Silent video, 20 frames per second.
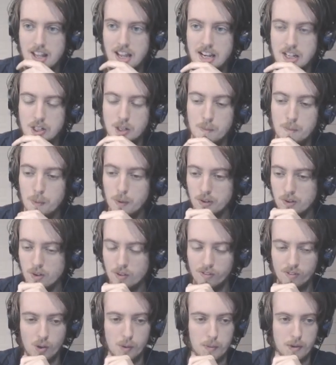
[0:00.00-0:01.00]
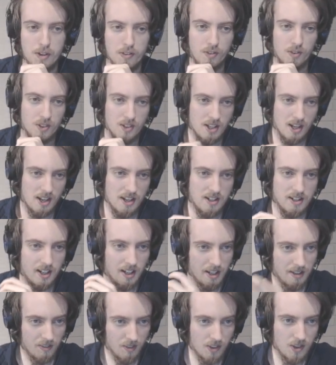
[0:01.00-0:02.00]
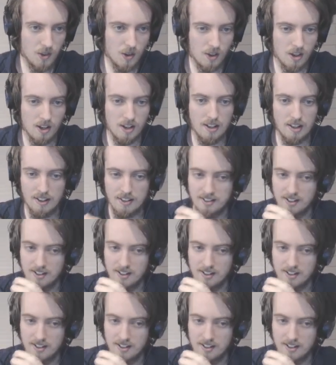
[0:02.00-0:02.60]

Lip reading: You can put in your formula through there. You can even do a